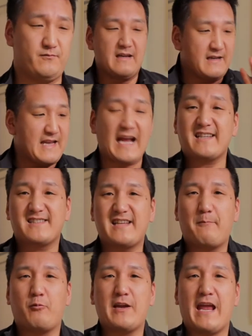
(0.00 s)
Next
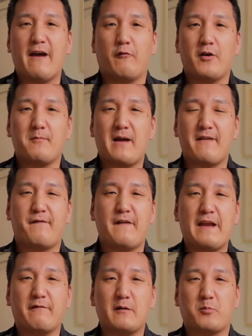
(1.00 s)
up, we have one of my
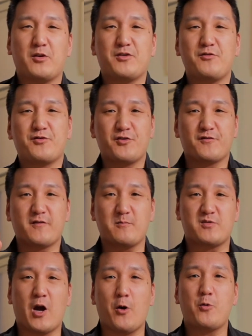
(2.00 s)
favorite producers from
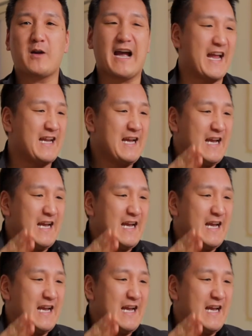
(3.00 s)
Tokaj.